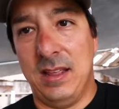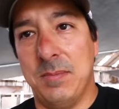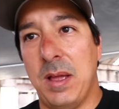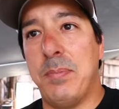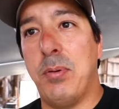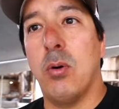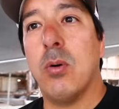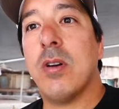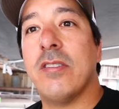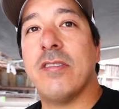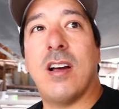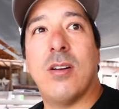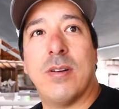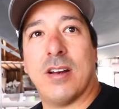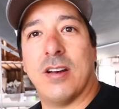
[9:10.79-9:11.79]
then my holders
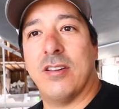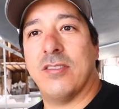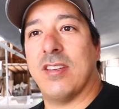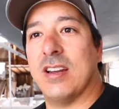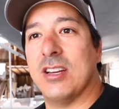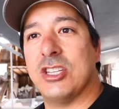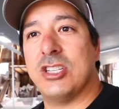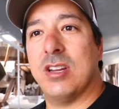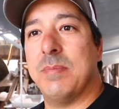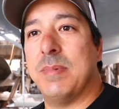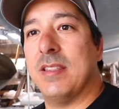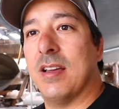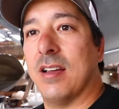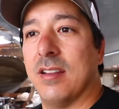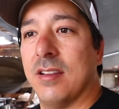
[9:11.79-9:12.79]
out here, and it should
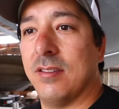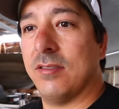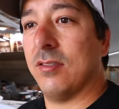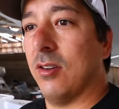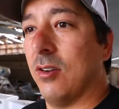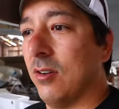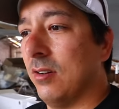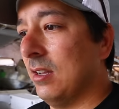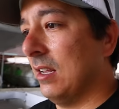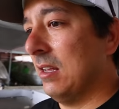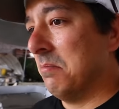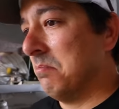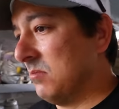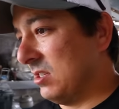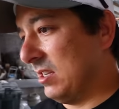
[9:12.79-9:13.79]
be done. So,
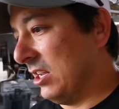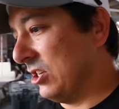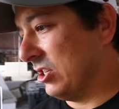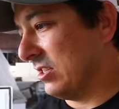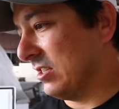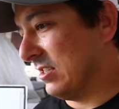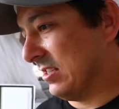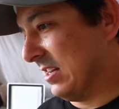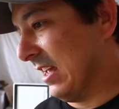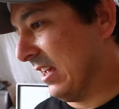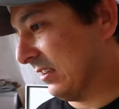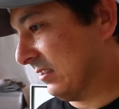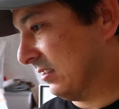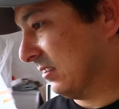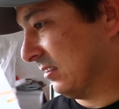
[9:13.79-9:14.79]
engines is
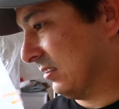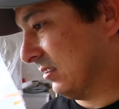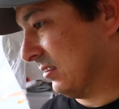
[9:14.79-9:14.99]
next.